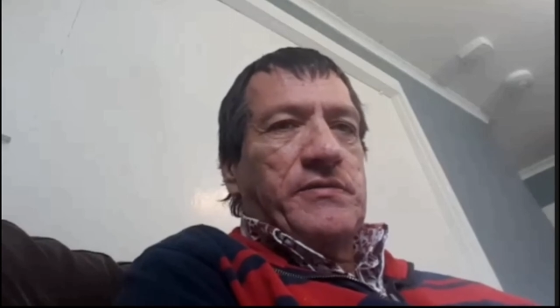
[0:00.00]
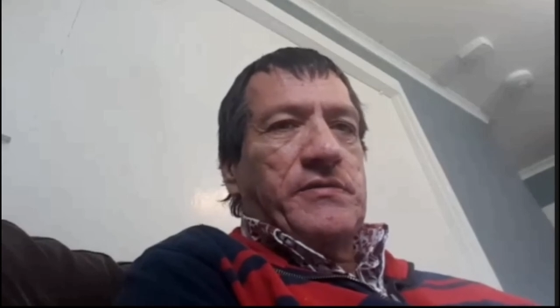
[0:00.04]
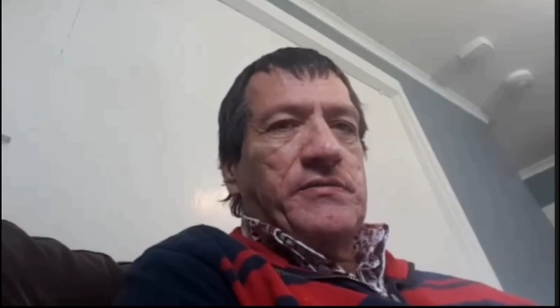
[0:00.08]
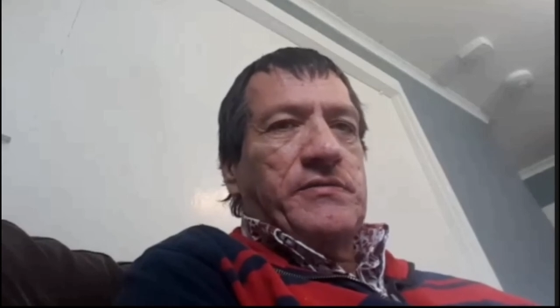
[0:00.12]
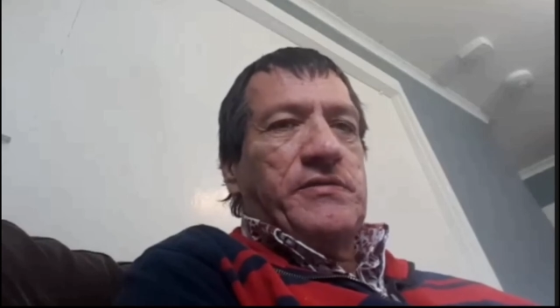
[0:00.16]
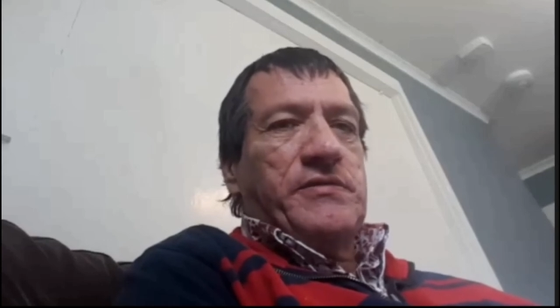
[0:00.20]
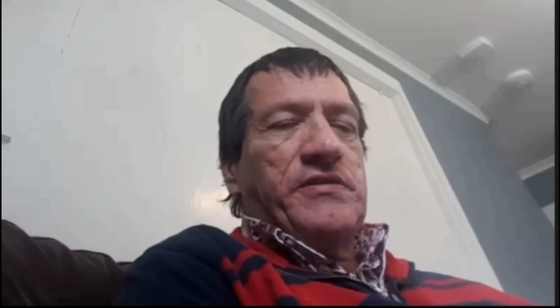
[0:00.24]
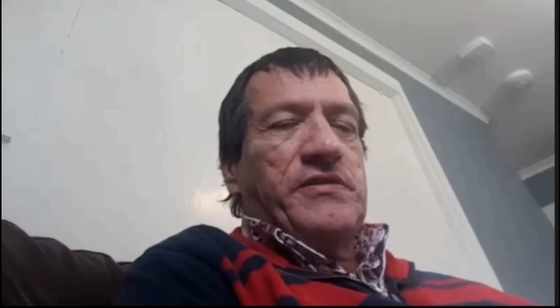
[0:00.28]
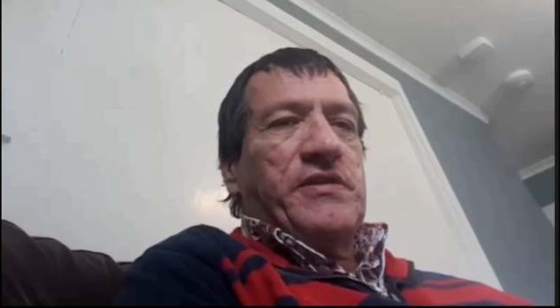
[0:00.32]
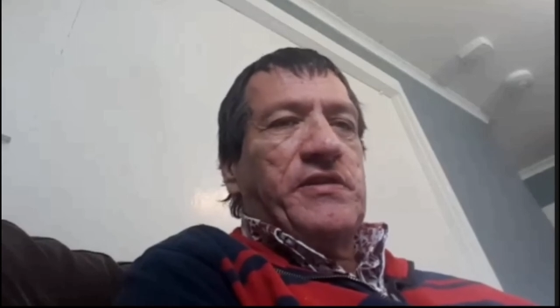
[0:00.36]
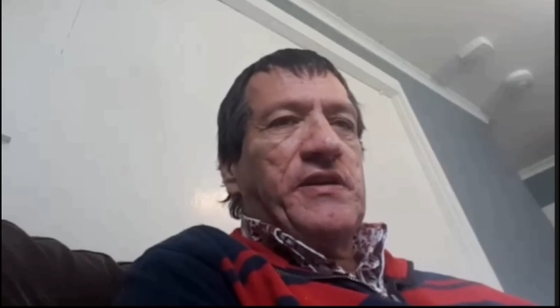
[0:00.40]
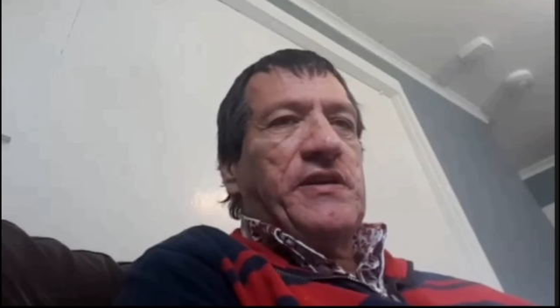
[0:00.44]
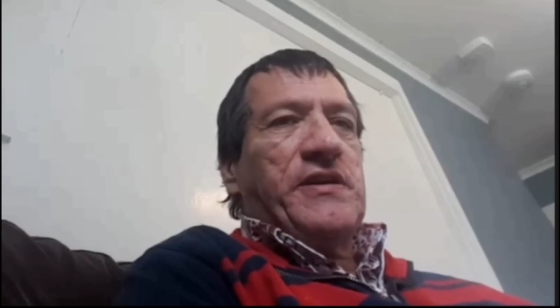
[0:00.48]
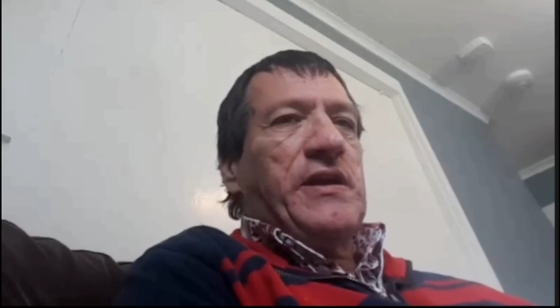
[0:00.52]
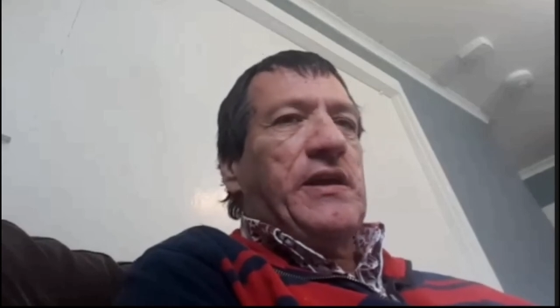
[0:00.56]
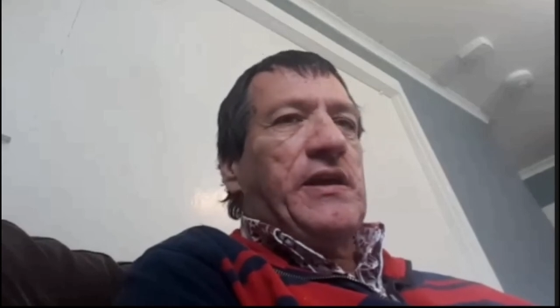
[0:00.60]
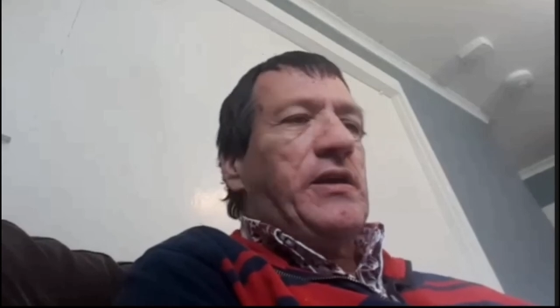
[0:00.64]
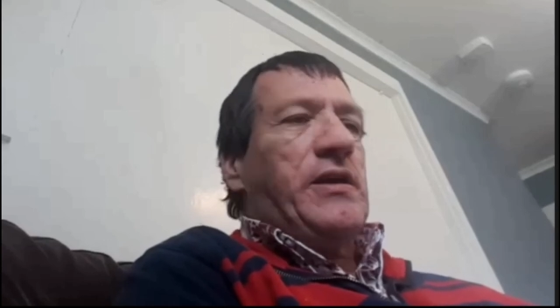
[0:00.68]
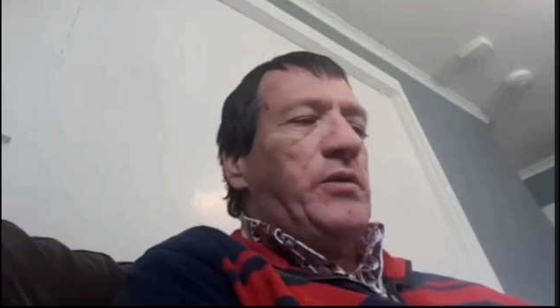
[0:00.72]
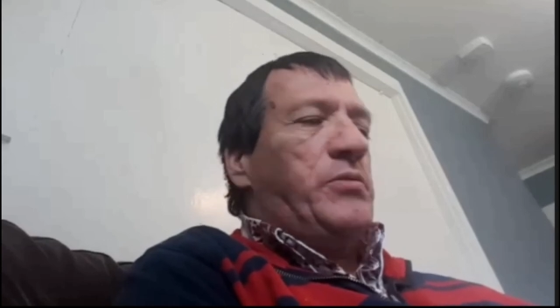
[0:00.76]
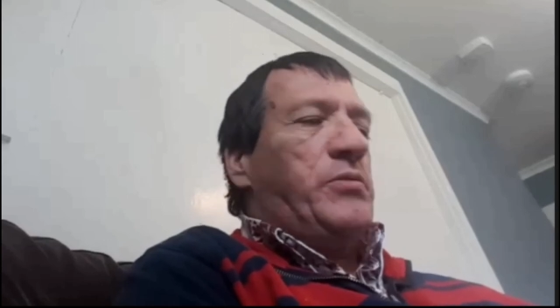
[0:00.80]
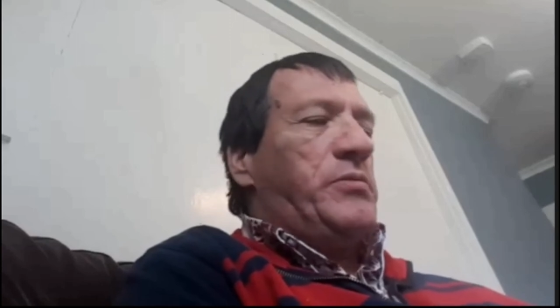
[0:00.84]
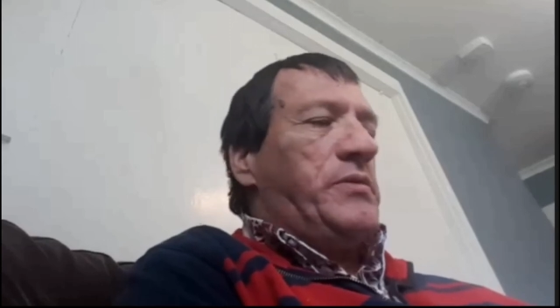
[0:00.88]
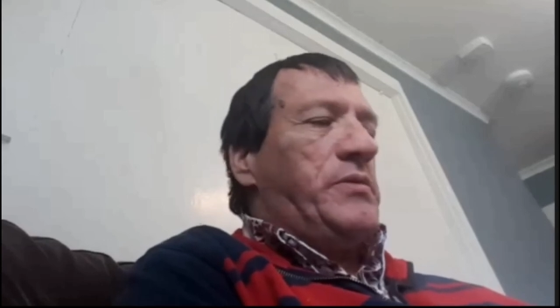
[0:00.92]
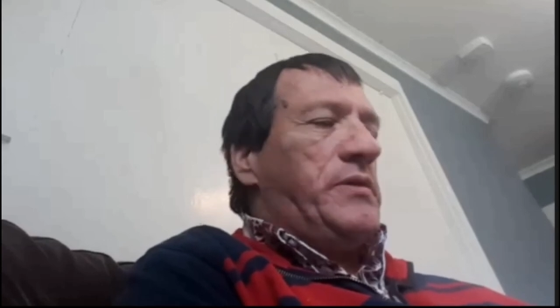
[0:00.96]
to get
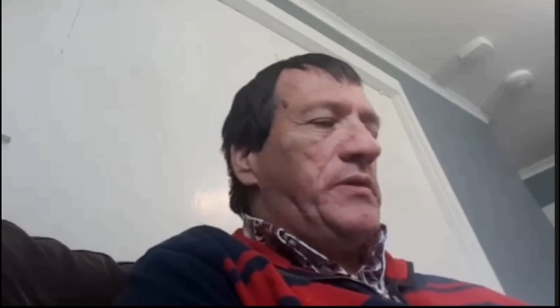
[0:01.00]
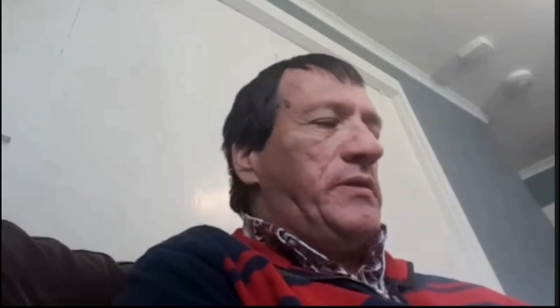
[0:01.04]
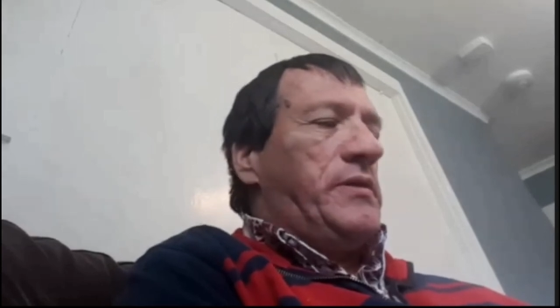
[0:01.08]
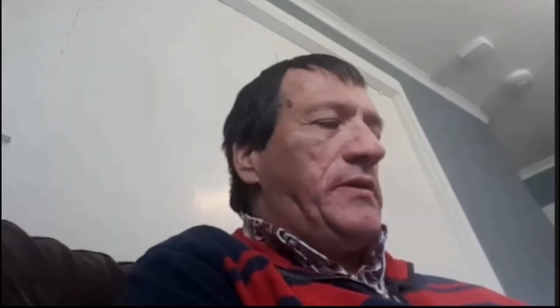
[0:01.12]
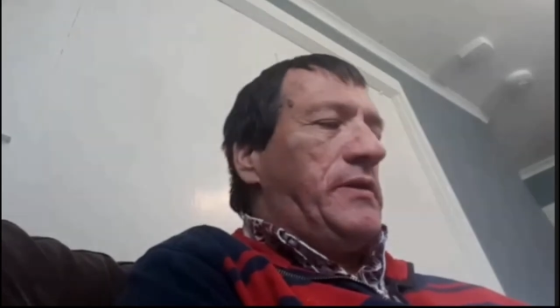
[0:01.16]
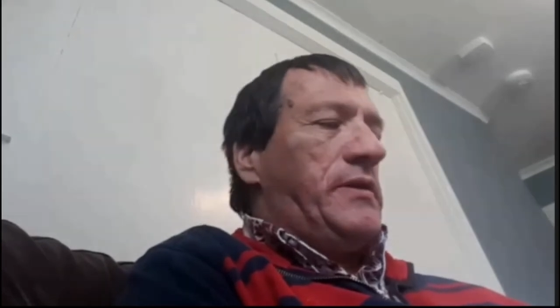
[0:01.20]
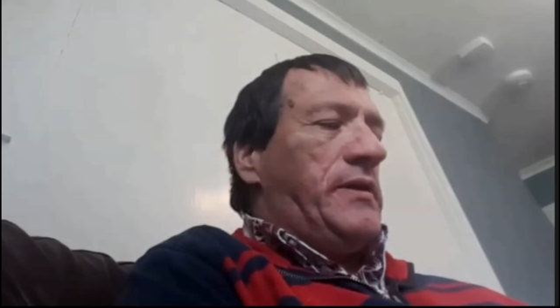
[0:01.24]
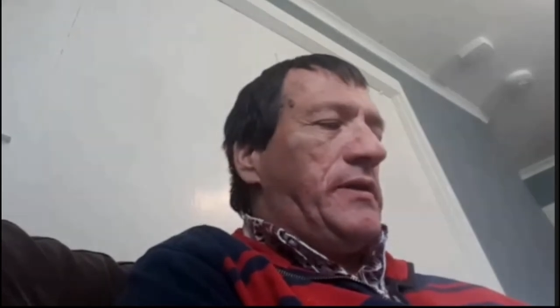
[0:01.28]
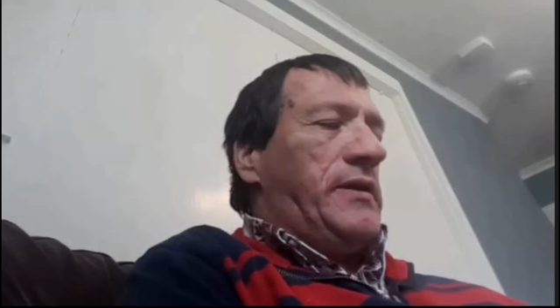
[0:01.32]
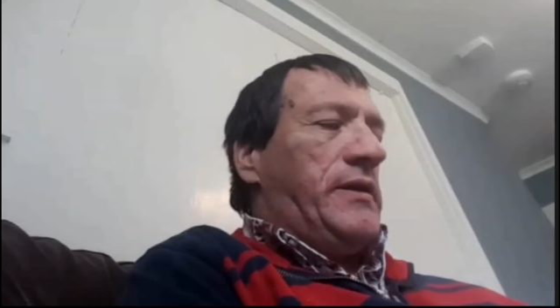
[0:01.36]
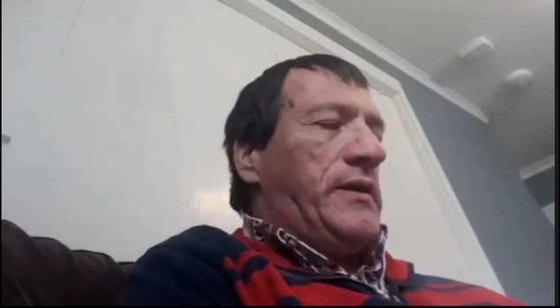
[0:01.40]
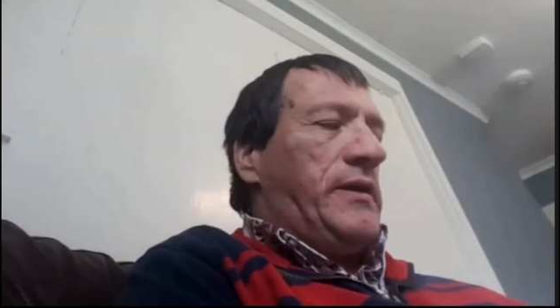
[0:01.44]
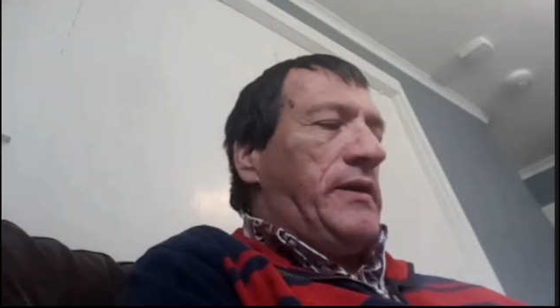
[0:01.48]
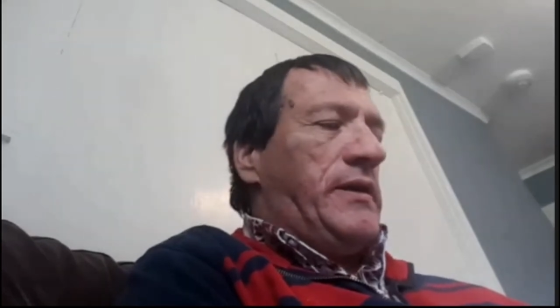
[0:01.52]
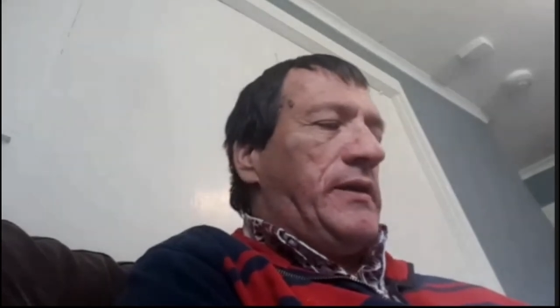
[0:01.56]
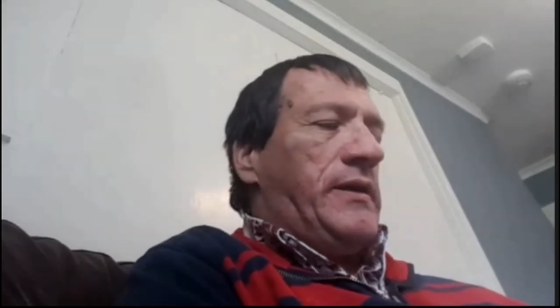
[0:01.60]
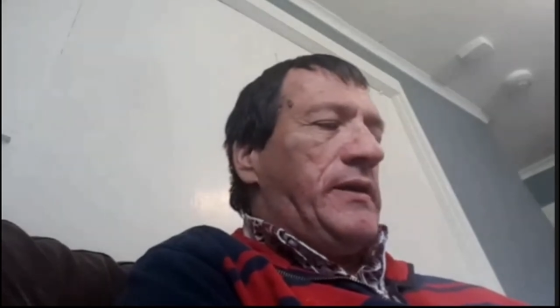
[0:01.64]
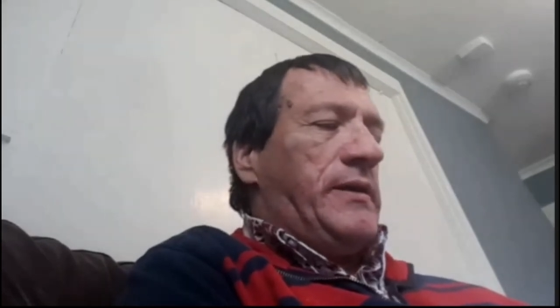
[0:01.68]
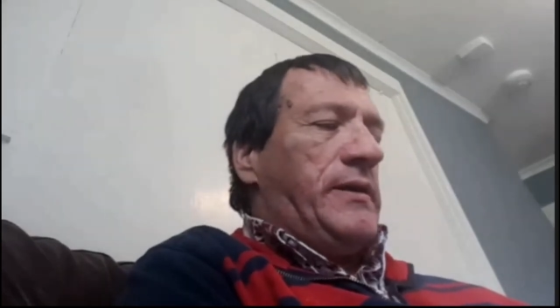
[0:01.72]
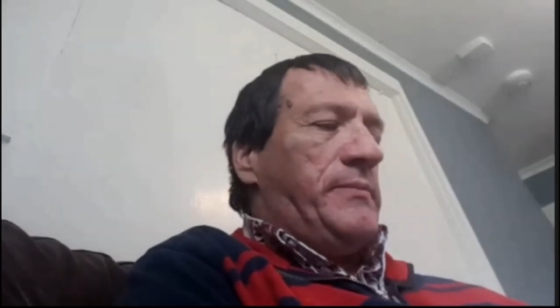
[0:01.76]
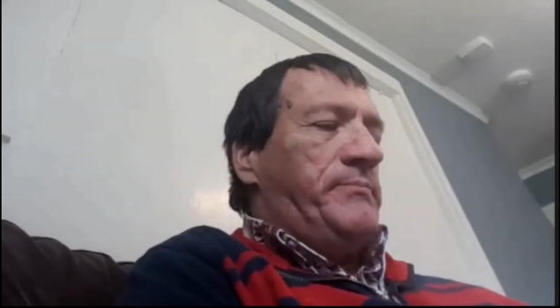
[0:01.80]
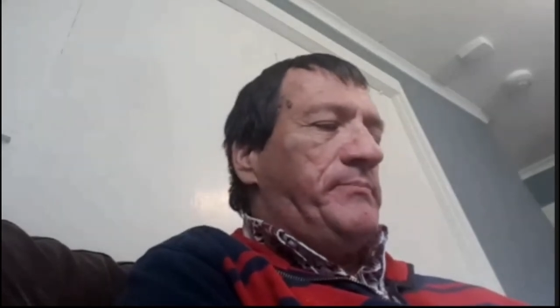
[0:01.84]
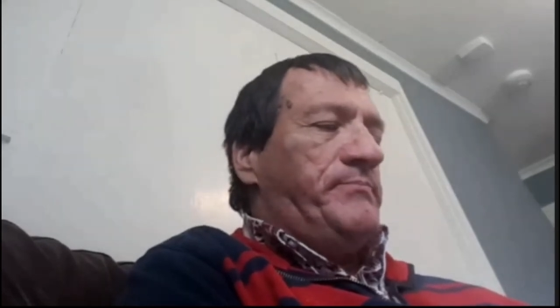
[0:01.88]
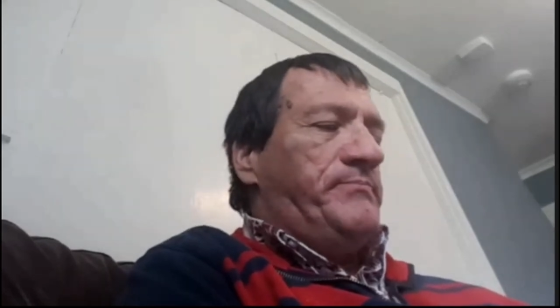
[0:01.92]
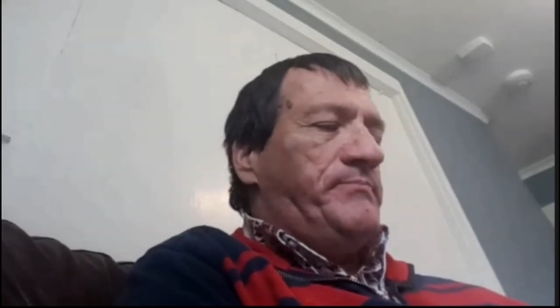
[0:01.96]
out, um,